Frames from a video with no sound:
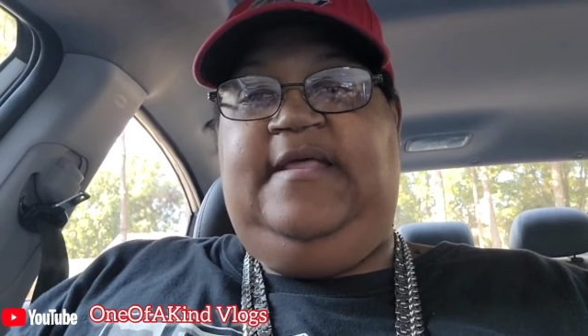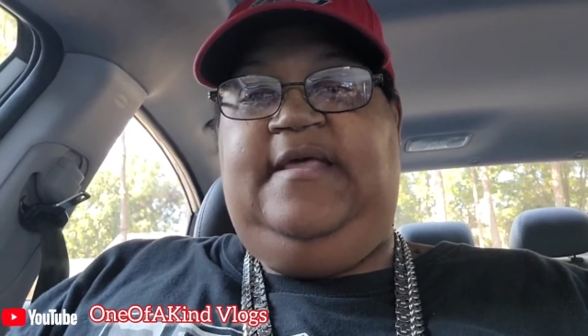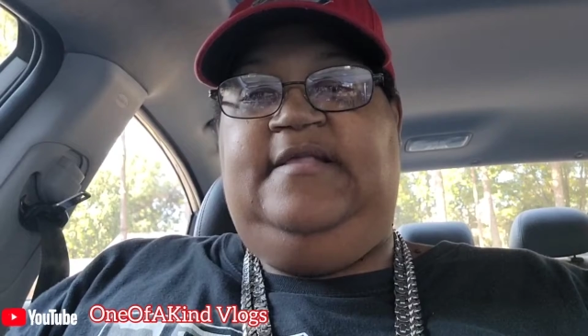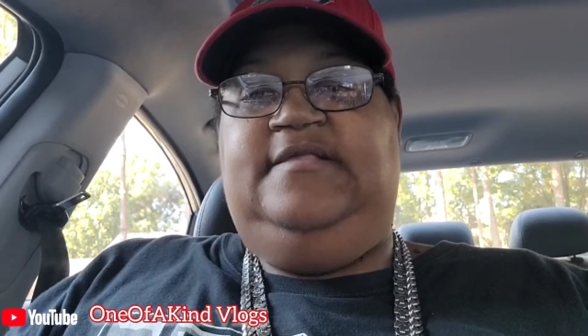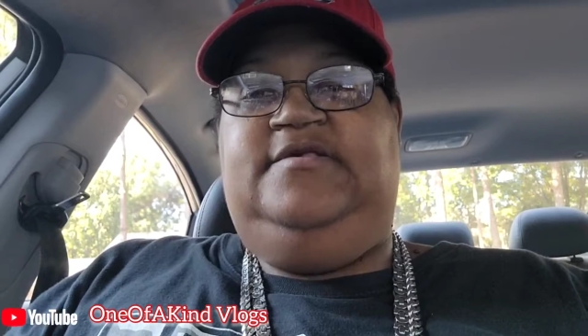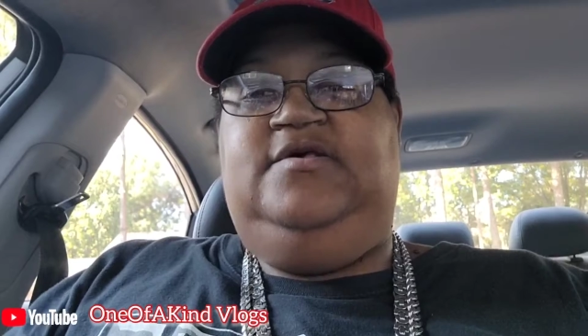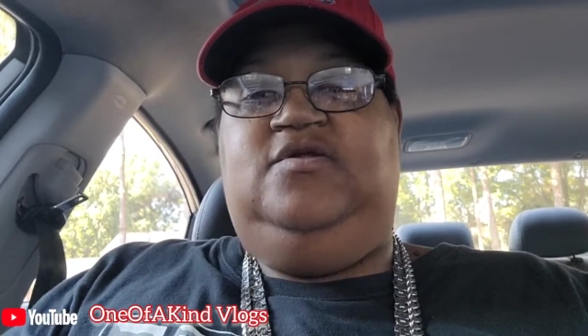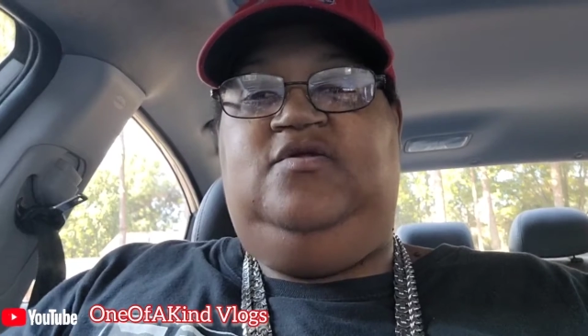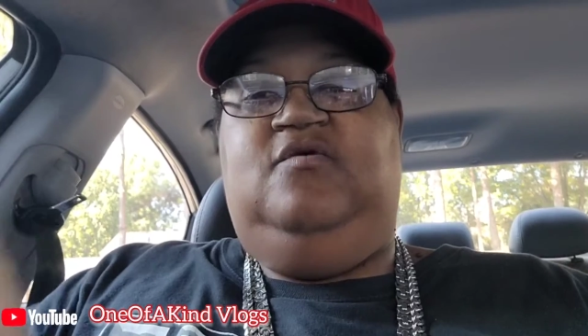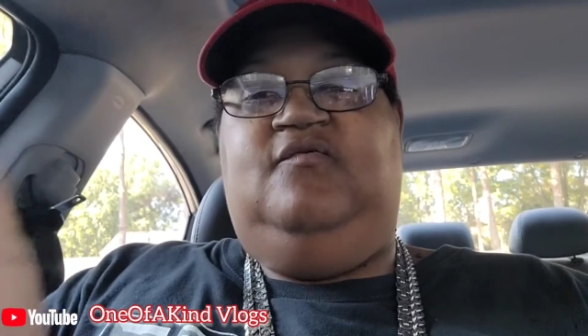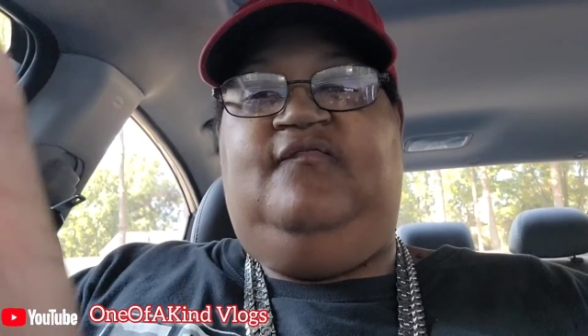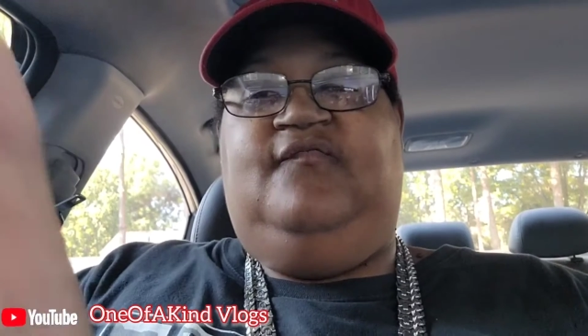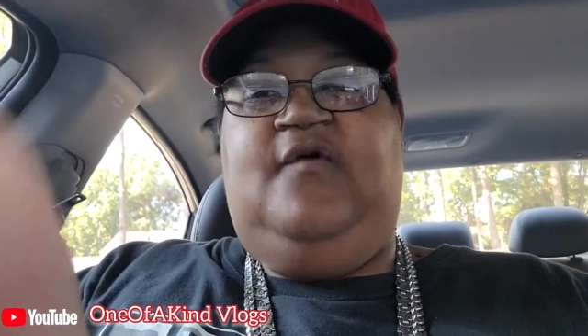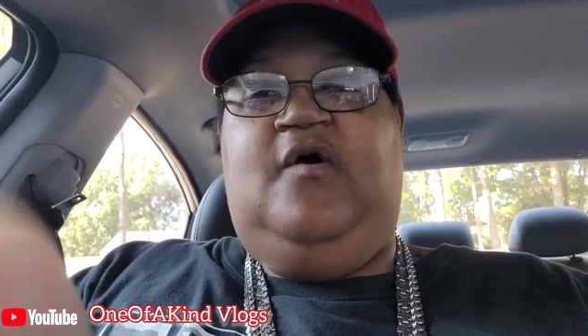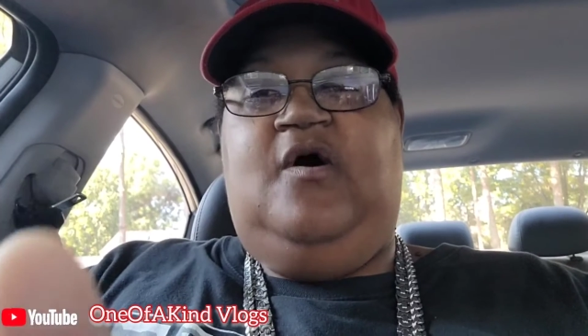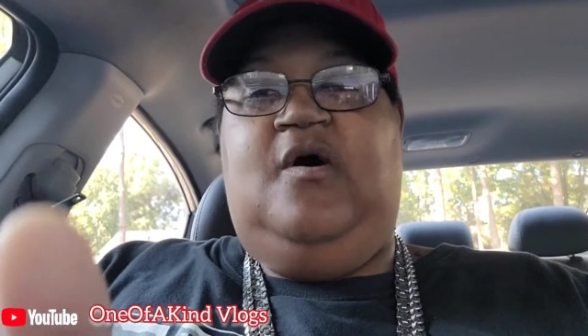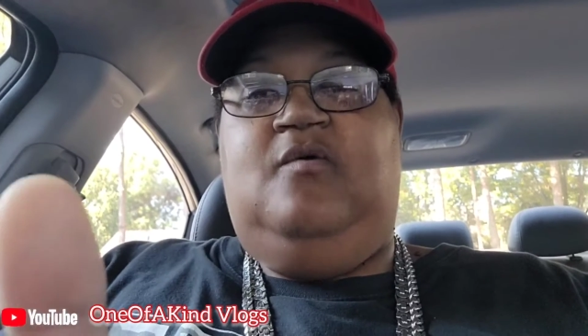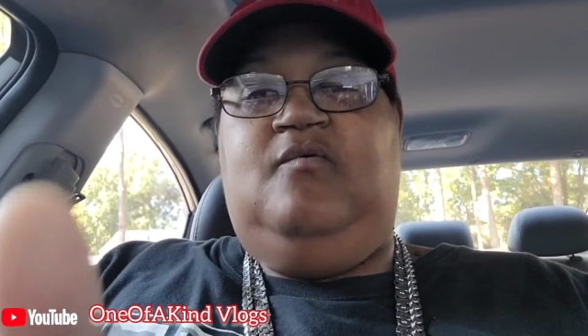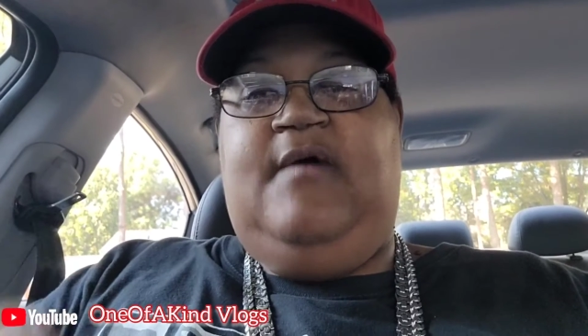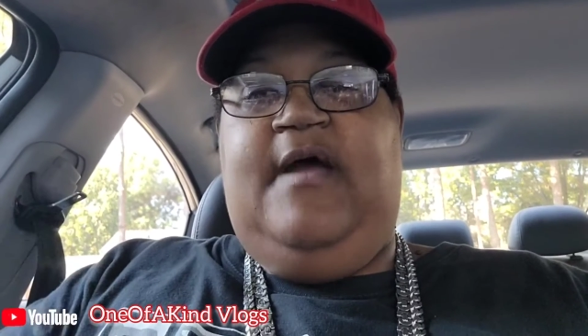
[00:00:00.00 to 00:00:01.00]
into the
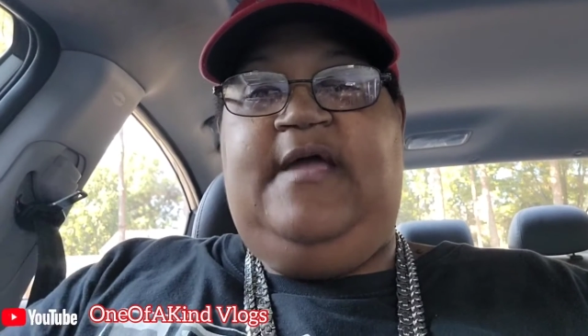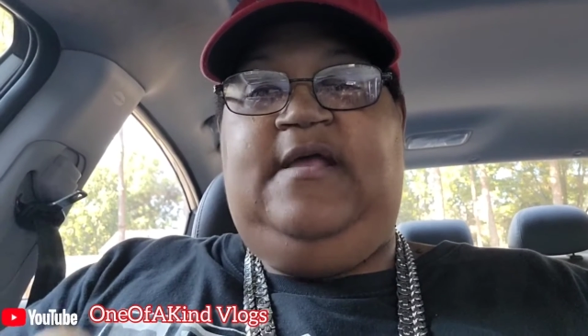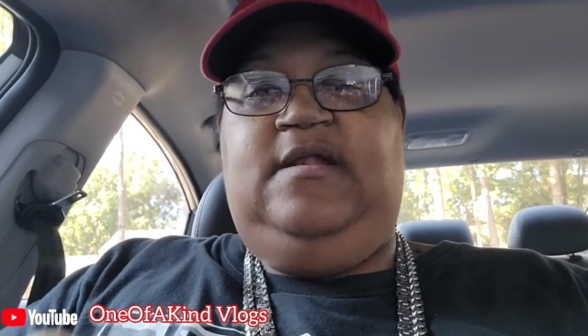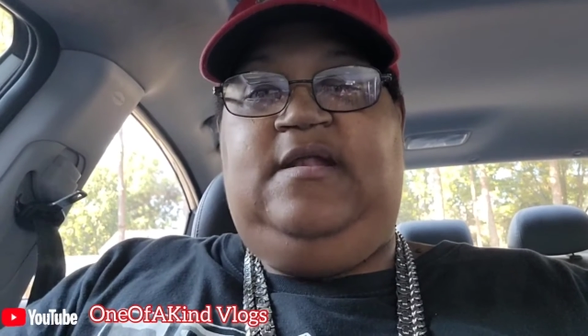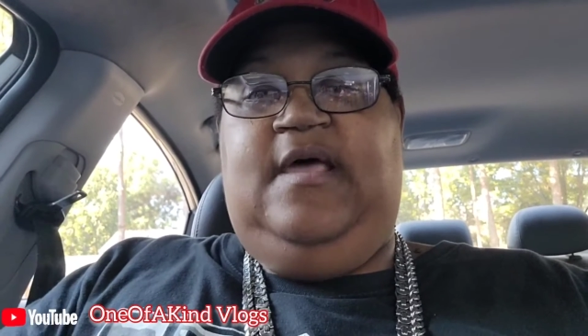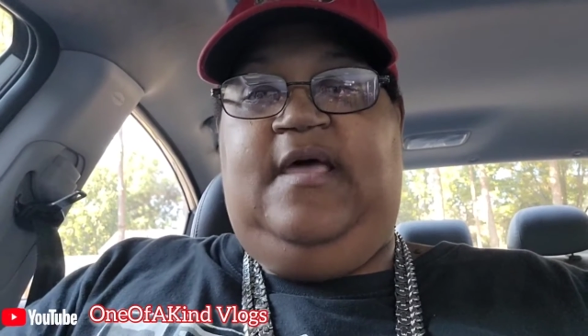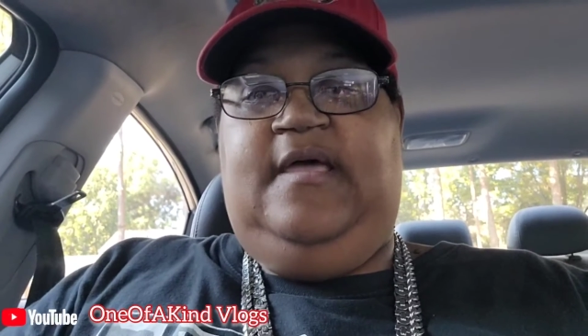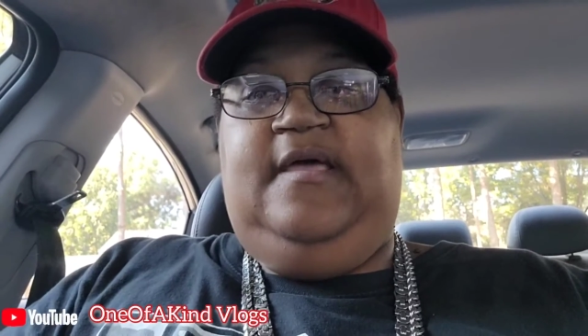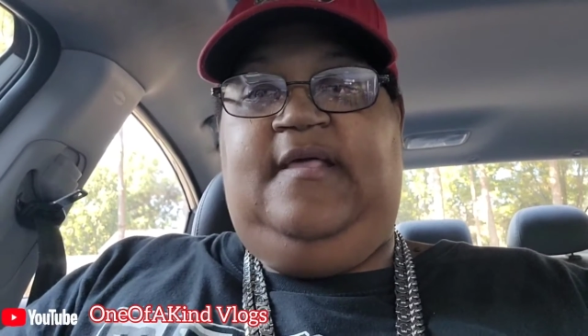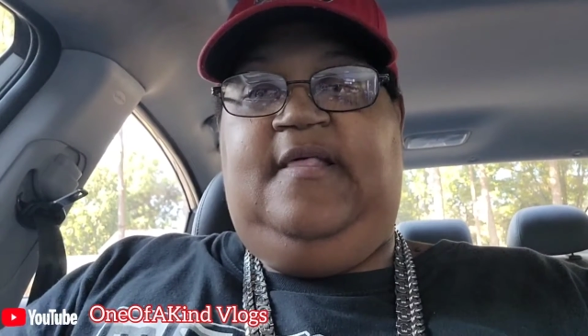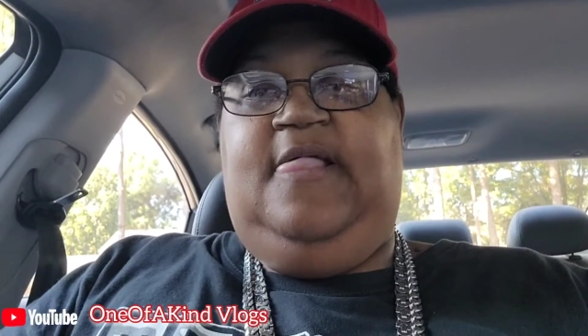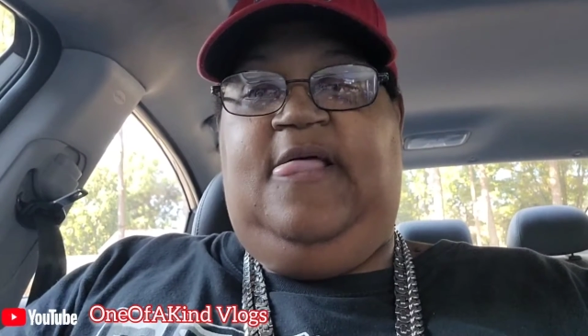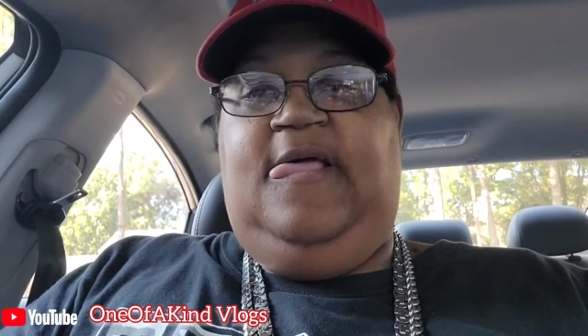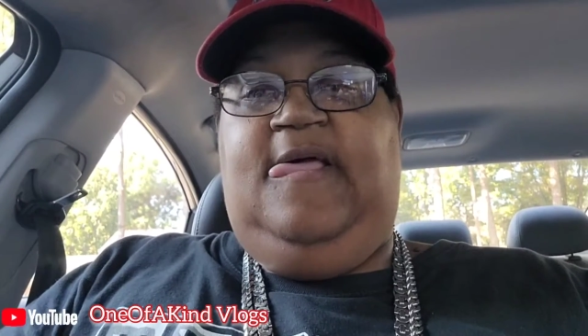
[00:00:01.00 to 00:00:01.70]
far right lane,